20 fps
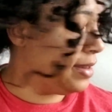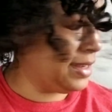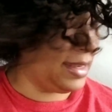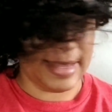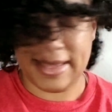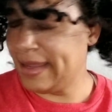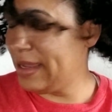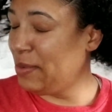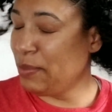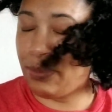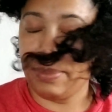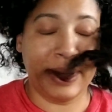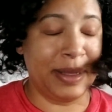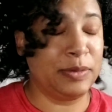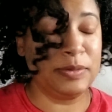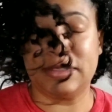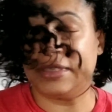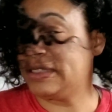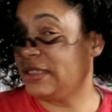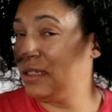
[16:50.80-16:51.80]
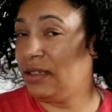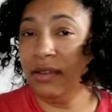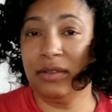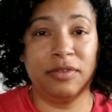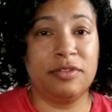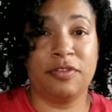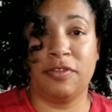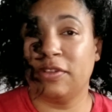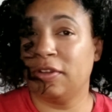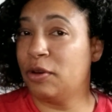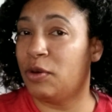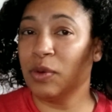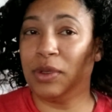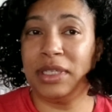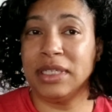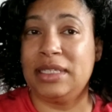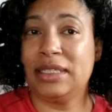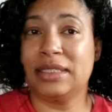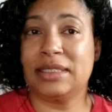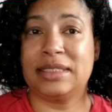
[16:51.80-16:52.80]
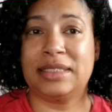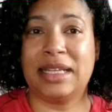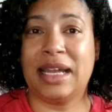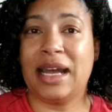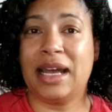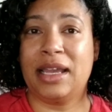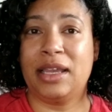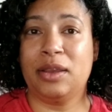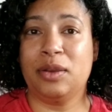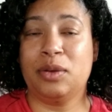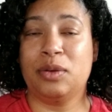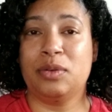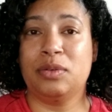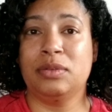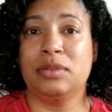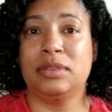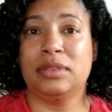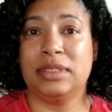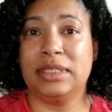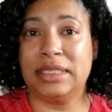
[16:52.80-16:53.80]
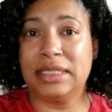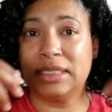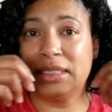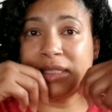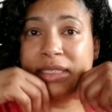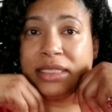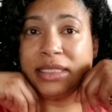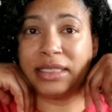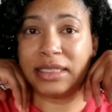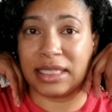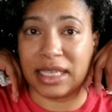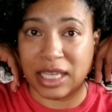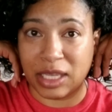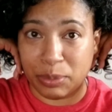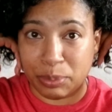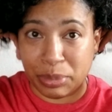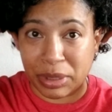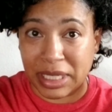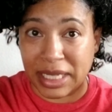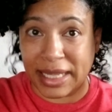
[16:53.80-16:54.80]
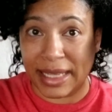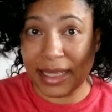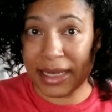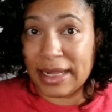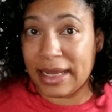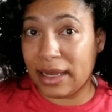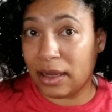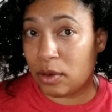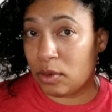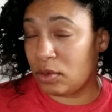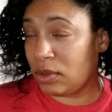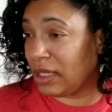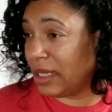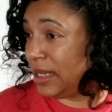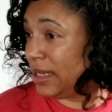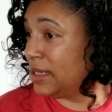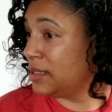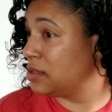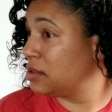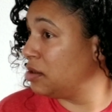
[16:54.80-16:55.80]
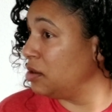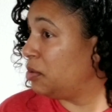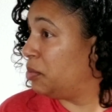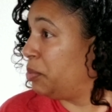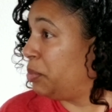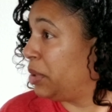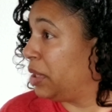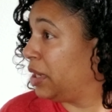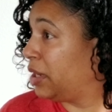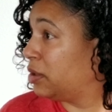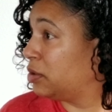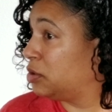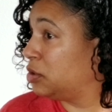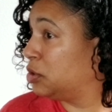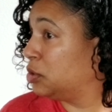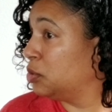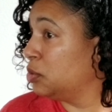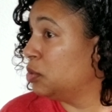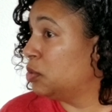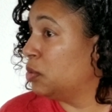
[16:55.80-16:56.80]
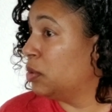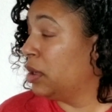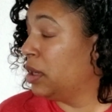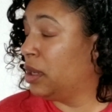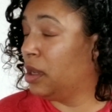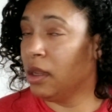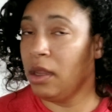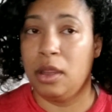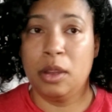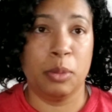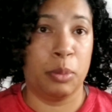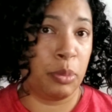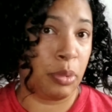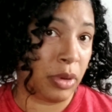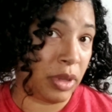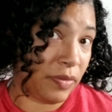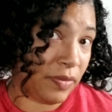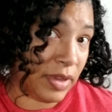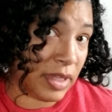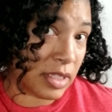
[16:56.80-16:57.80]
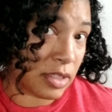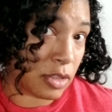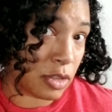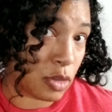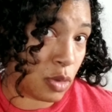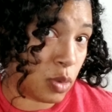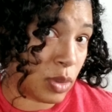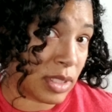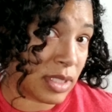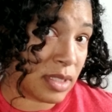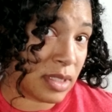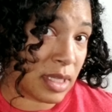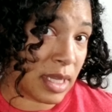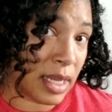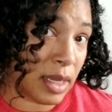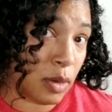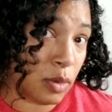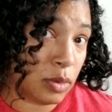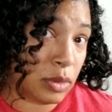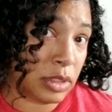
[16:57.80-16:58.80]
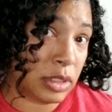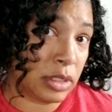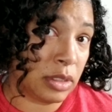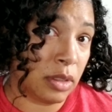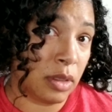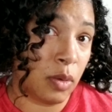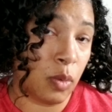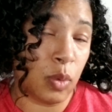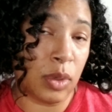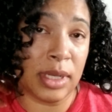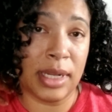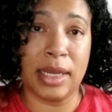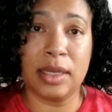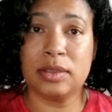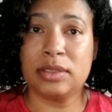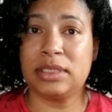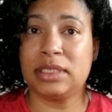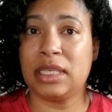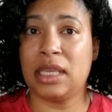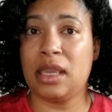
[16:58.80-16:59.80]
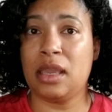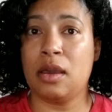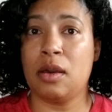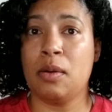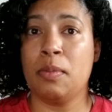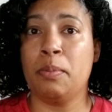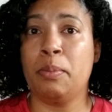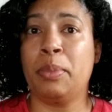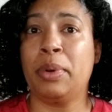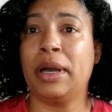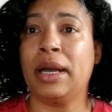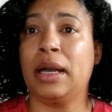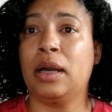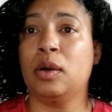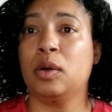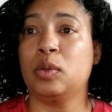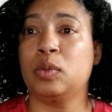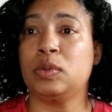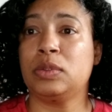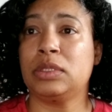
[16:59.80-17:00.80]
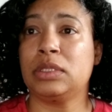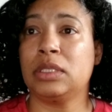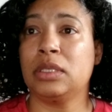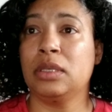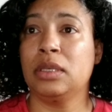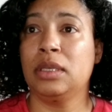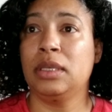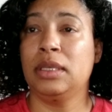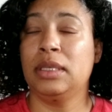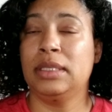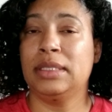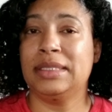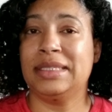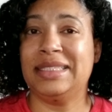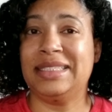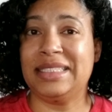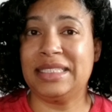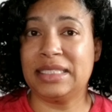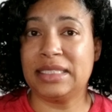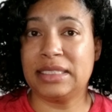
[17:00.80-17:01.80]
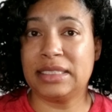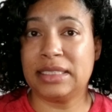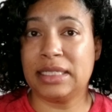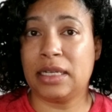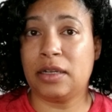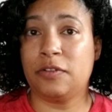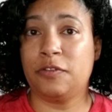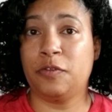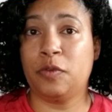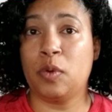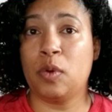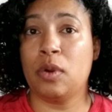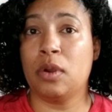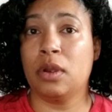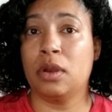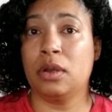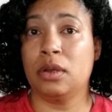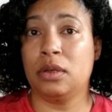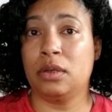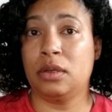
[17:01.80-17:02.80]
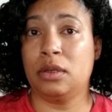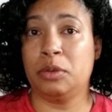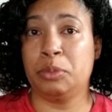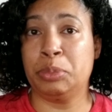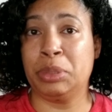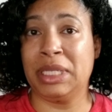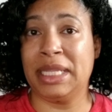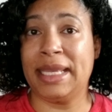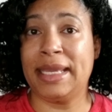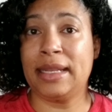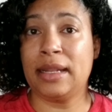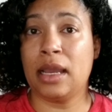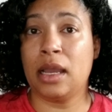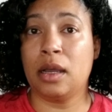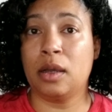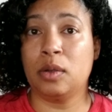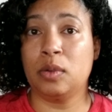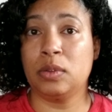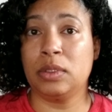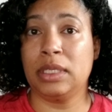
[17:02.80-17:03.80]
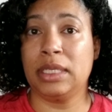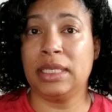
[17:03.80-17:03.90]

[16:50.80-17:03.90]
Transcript: light, bouncy, flowy style. This is a plait out as compared to previous twist outs. What I'll say about this style for a plait out